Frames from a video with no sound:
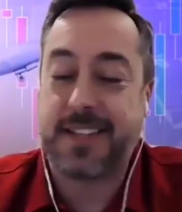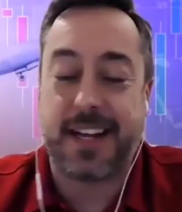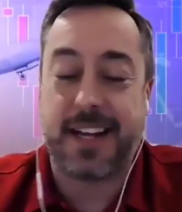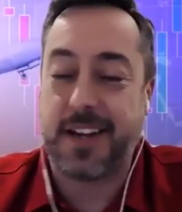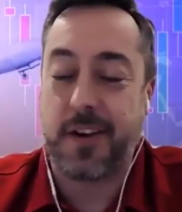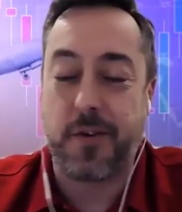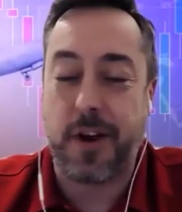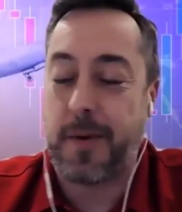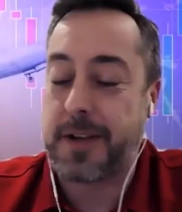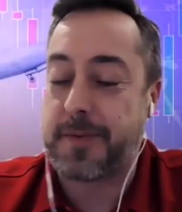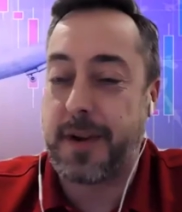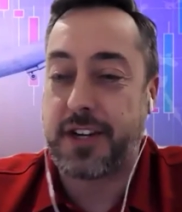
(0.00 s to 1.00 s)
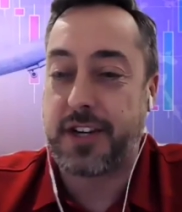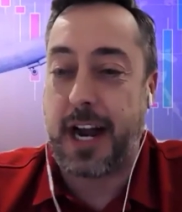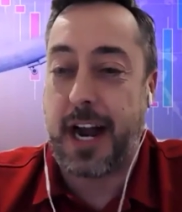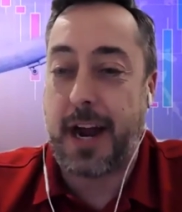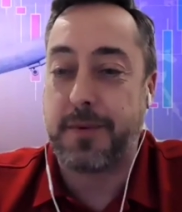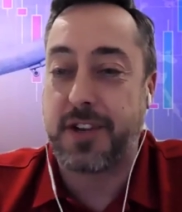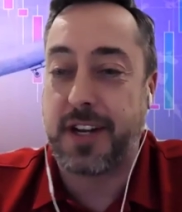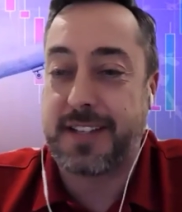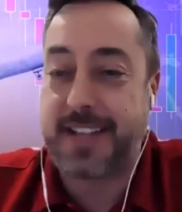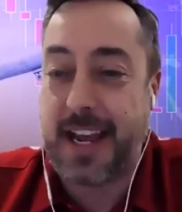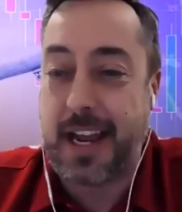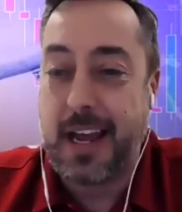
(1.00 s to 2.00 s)
an incredible explanation. I was going
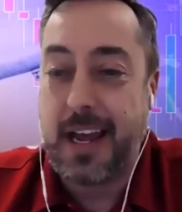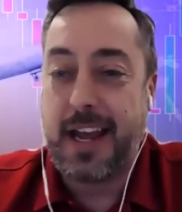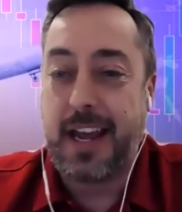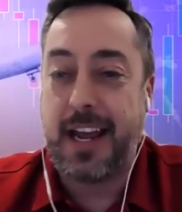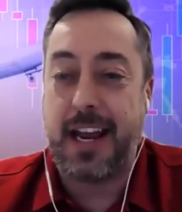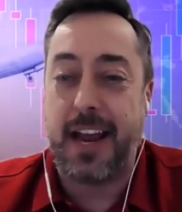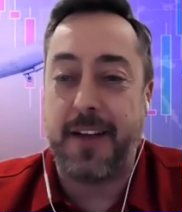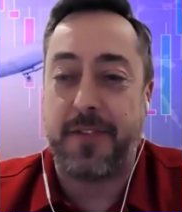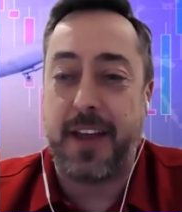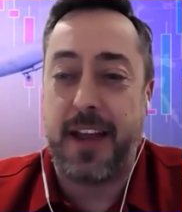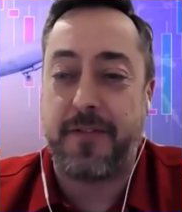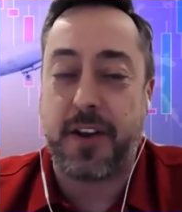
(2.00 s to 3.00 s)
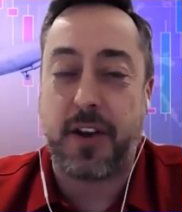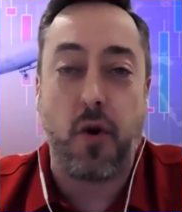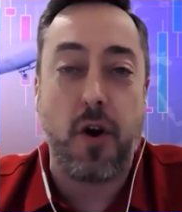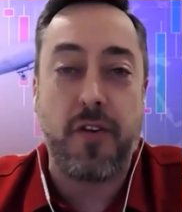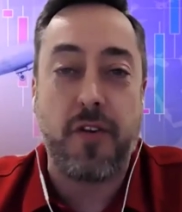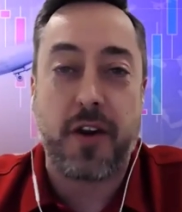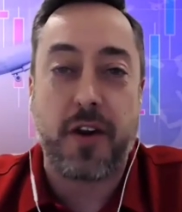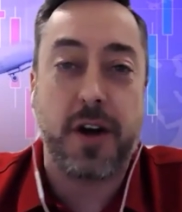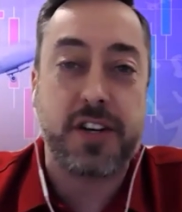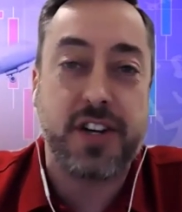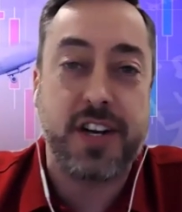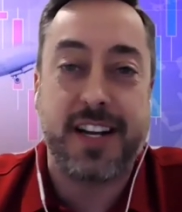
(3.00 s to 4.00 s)
to say, if the core of that
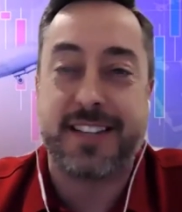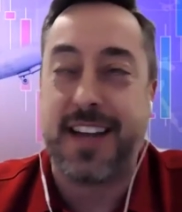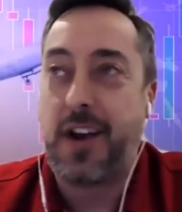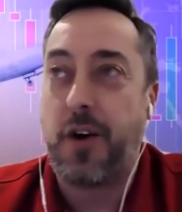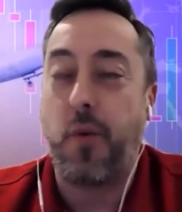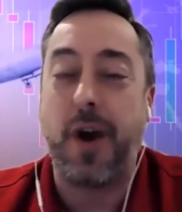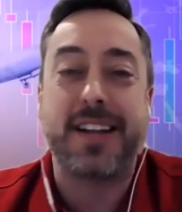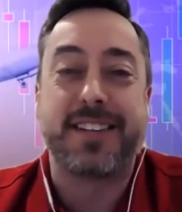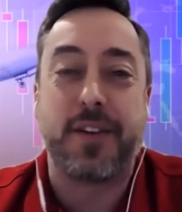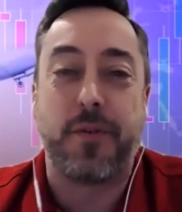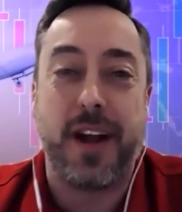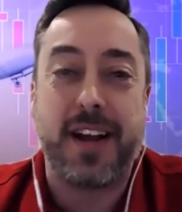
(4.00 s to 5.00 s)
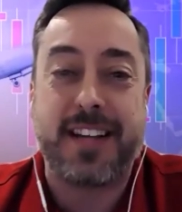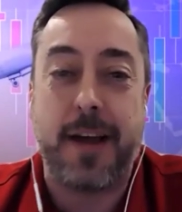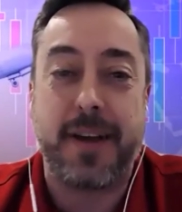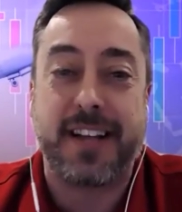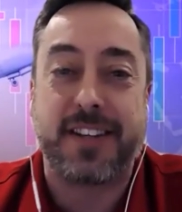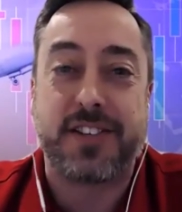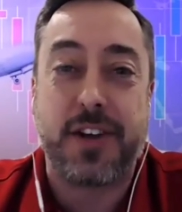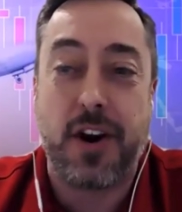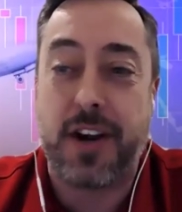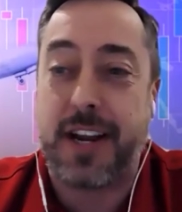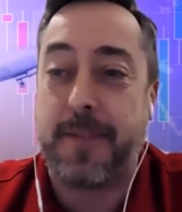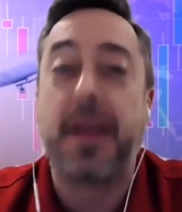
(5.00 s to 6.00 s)
question is, when is the right time to get
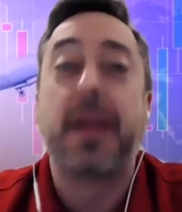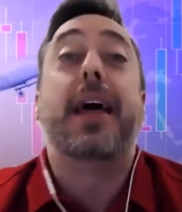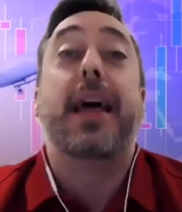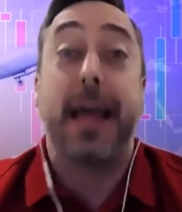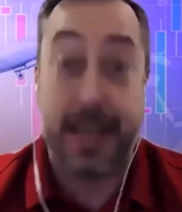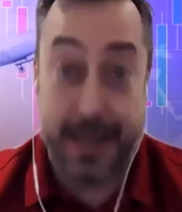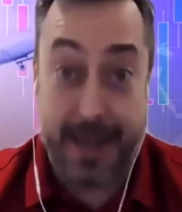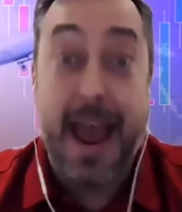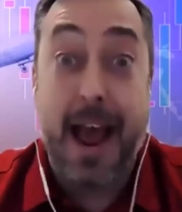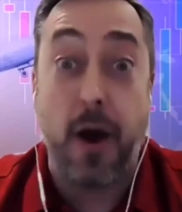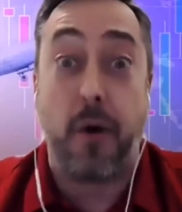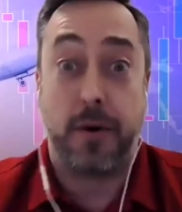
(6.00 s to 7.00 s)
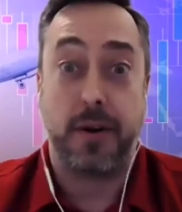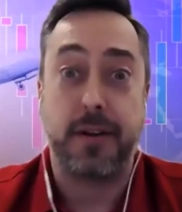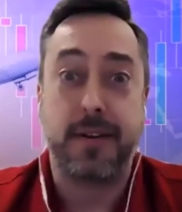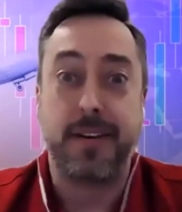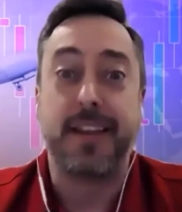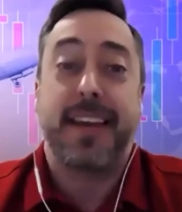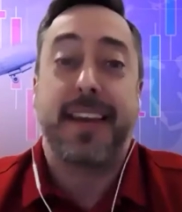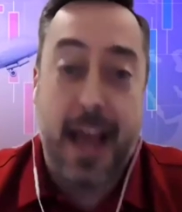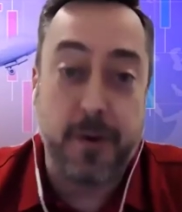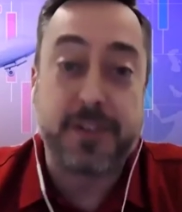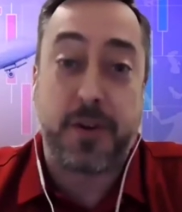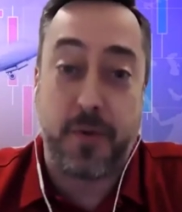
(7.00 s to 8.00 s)
started? Now.
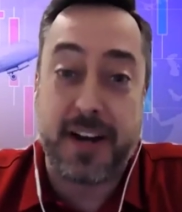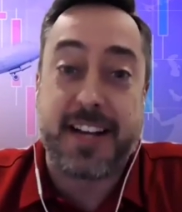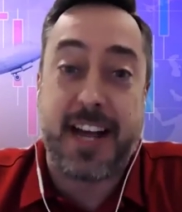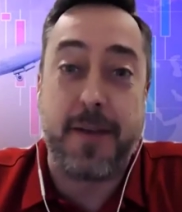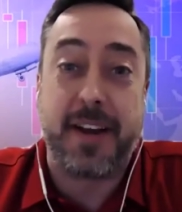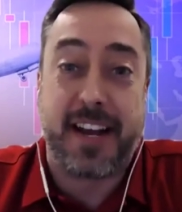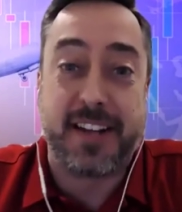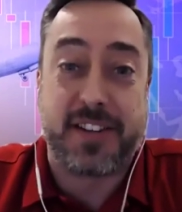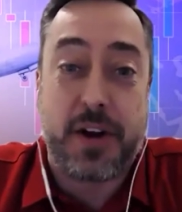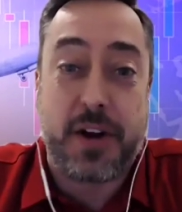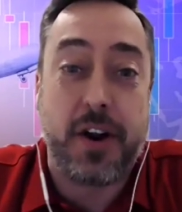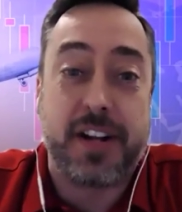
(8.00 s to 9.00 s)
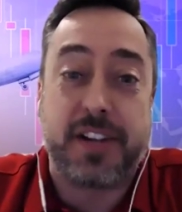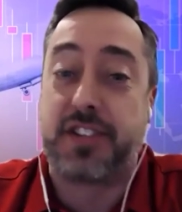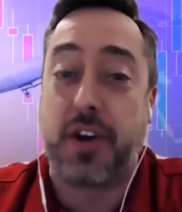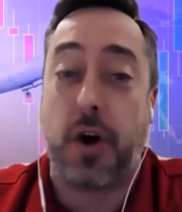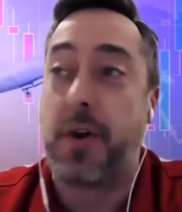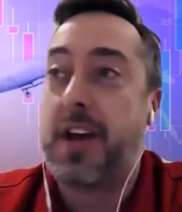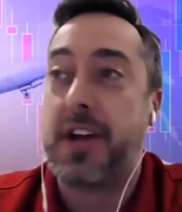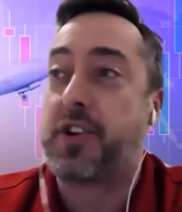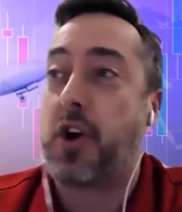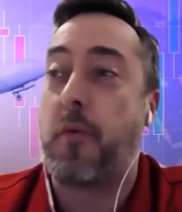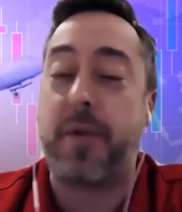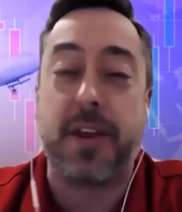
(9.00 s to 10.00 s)
now is the right time to get started.
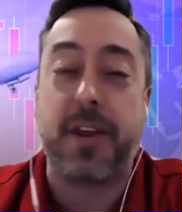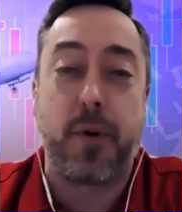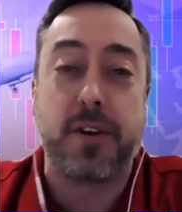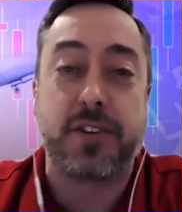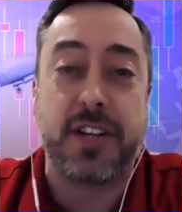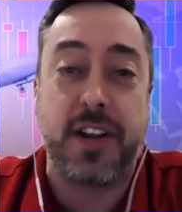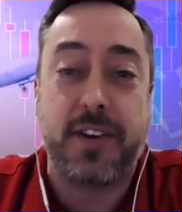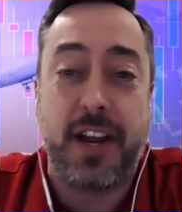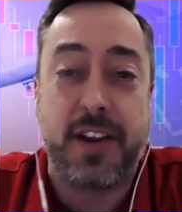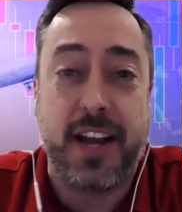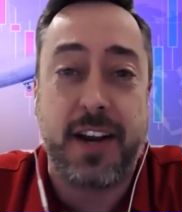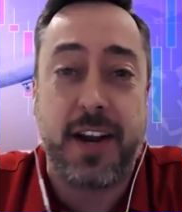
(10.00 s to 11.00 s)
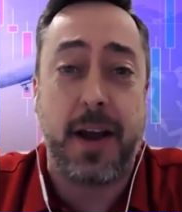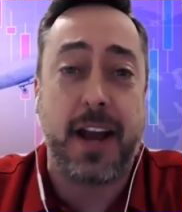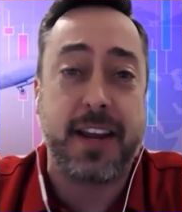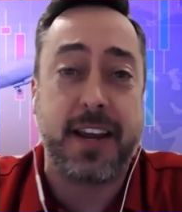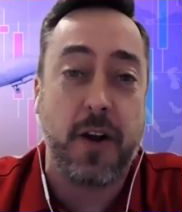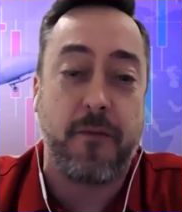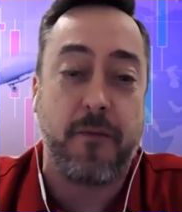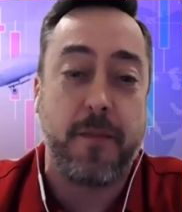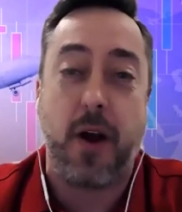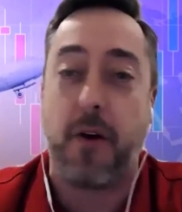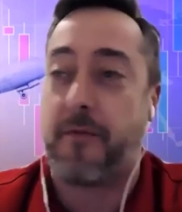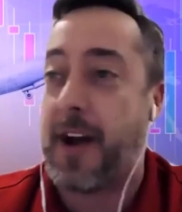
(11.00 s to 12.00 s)
Don't be the person in a year from
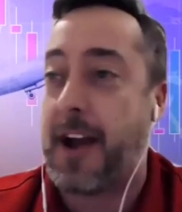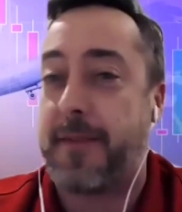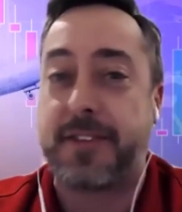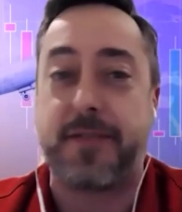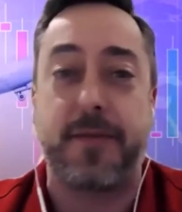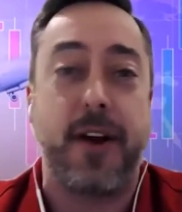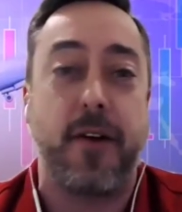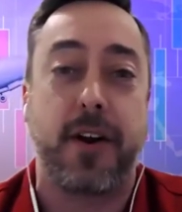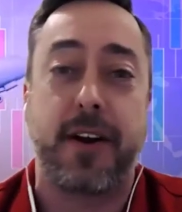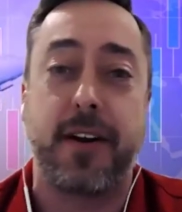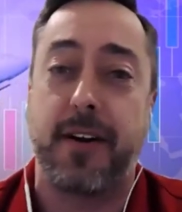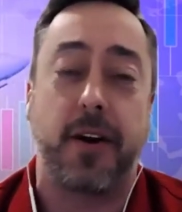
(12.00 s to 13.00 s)
now or 5 months from now or